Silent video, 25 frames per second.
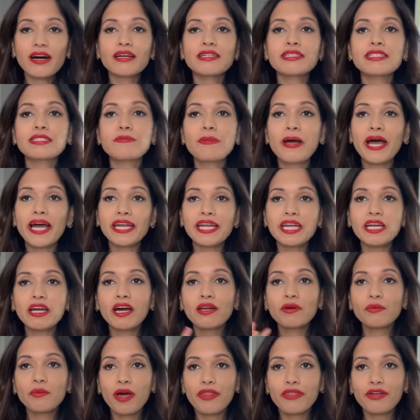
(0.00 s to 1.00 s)
depending
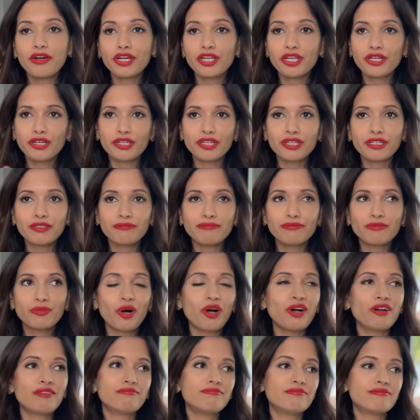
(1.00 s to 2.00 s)
on whether you're,
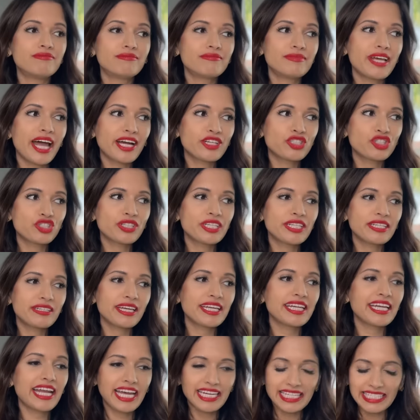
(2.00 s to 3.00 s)
well, actually
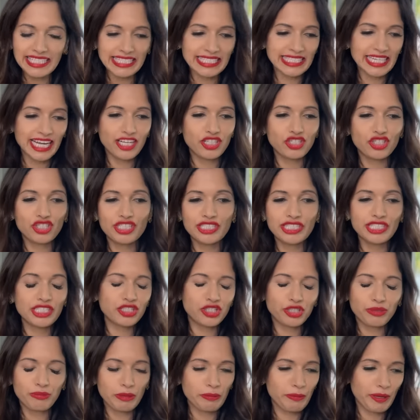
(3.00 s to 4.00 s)
in any stage, because he
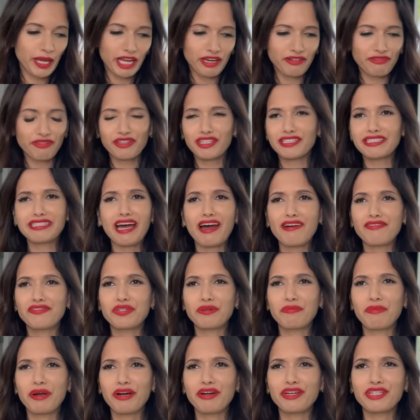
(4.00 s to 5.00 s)
should be paying for this after
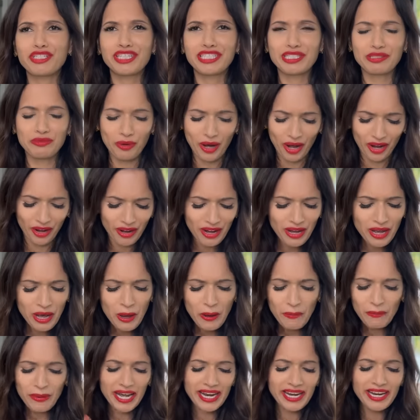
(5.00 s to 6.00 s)
marriage as well.
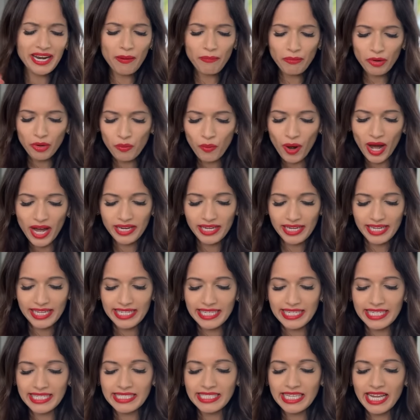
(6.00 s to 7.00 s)
But number one
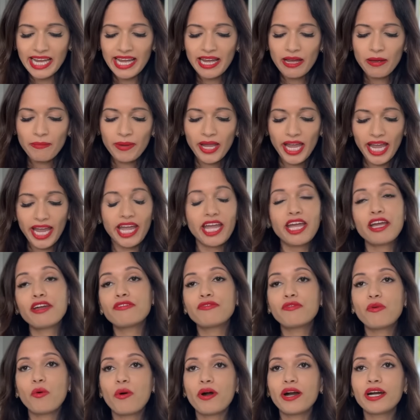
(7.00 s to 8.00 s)
is paying
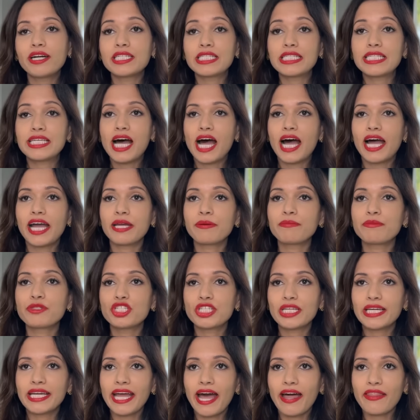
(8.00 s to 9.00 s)
for time
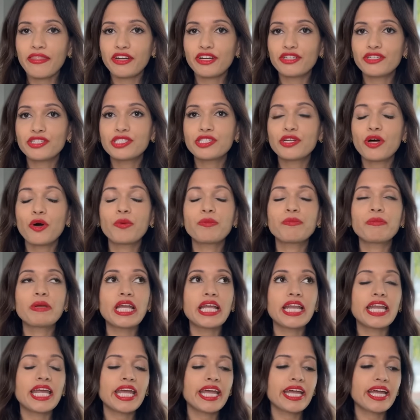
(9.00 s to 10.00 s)
together. So
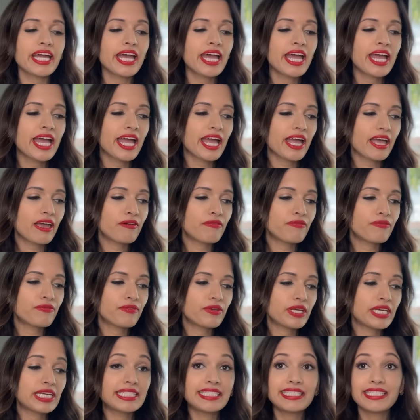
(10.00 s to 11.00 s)
meaning if
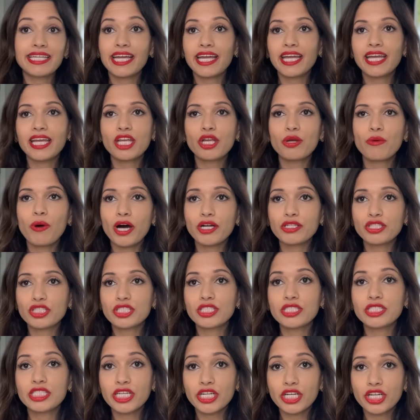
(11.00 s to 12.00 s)
he's taking you out
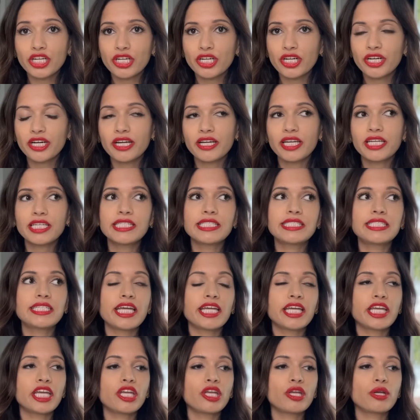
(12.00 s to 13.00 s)
to dinner, he's
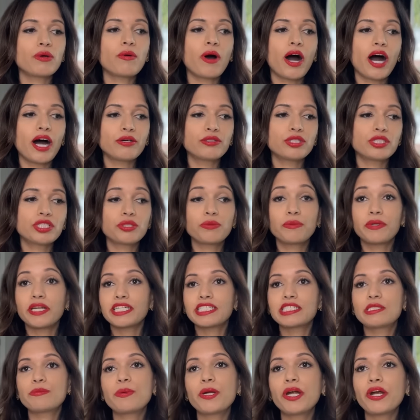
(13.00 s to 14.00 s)
taking you out to an
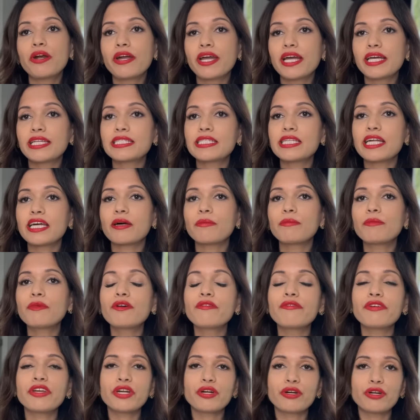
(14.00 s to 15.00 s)
experience like a
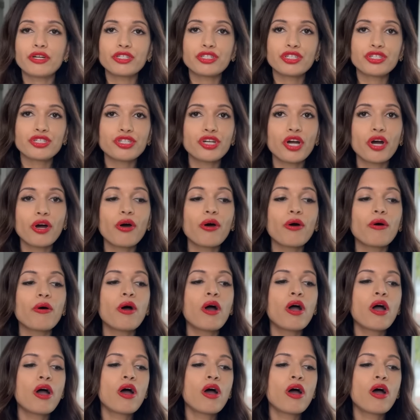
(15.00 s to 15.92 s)
movie or a show,